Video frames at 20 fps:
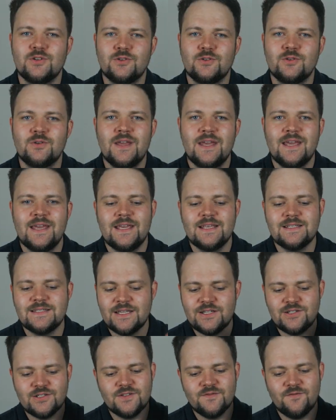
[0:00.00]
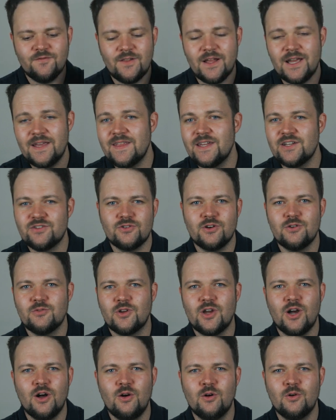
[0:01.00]
do, is they just fly their drone
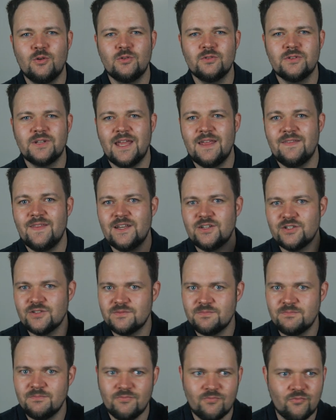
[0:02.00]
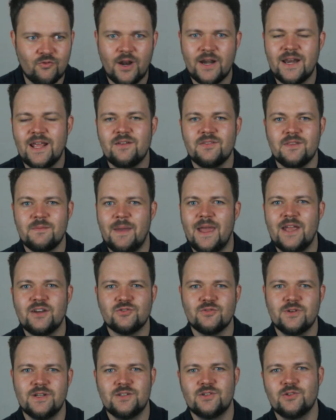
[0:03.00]
cold and then just run out the
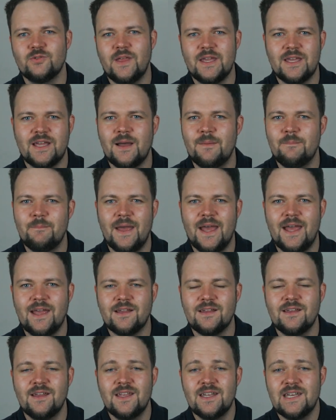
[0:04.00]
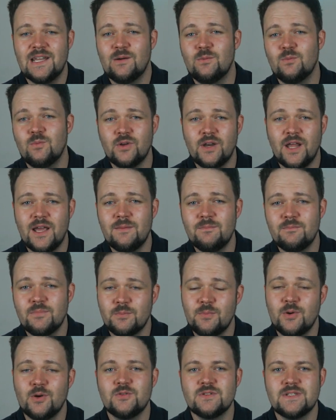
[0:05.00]
battery until they come back. Now, what I'm
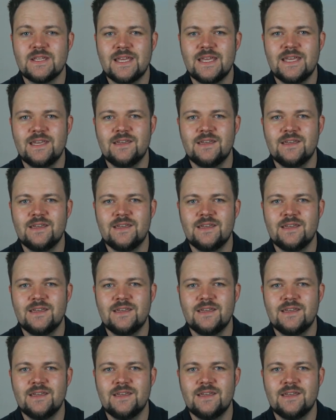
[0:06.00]
proposing